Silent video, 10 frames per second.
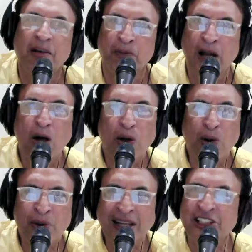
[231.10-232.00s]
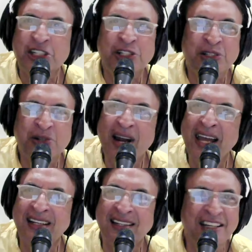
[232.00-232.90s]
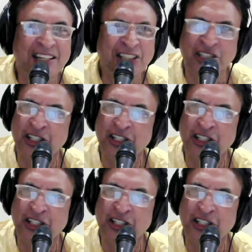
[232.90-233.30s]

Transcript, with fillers: blowing to greatness,